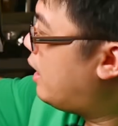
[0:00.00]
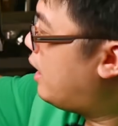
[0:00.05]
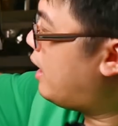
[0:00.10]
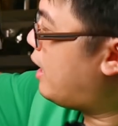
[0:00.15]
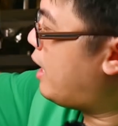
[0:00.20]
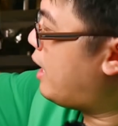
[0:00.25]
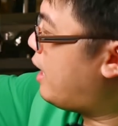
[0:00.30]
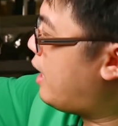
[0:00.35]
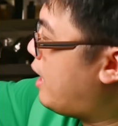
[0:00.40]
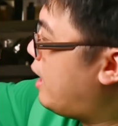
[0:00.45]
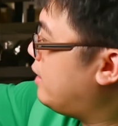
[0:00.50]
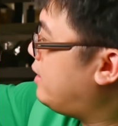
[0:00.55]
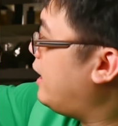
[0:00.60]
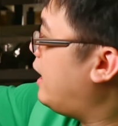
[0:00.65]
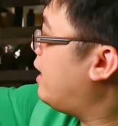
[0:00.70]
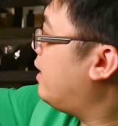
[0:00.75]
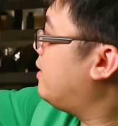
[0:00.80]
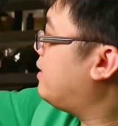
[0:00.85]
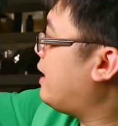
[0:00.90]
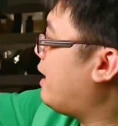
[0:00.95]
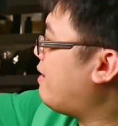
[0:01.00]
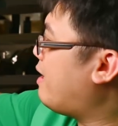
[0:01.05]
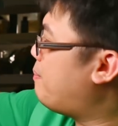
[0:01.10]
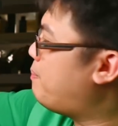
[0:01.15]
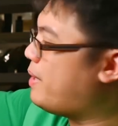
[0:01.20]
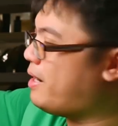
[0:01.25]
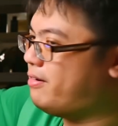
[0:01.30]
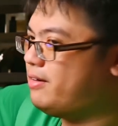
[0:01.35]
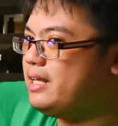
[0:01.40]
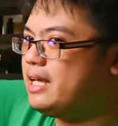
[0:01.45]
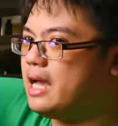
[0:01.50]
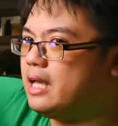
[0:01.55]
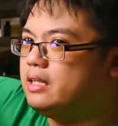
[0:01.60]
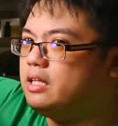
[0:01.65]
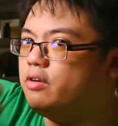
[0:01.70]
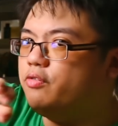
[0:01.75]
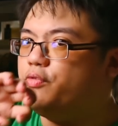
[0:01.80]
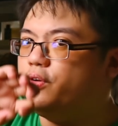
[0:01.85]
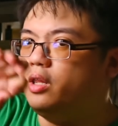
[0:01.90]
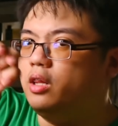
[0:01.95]
There are barely
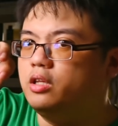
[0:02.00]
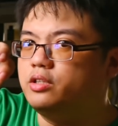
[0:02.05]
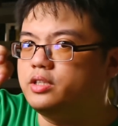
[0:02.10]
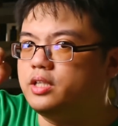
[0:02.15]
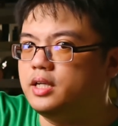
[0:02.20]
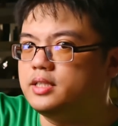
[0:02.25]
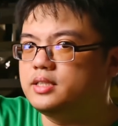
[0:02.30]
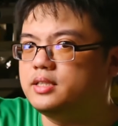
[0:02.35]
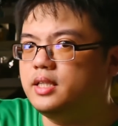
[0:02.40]
any filters.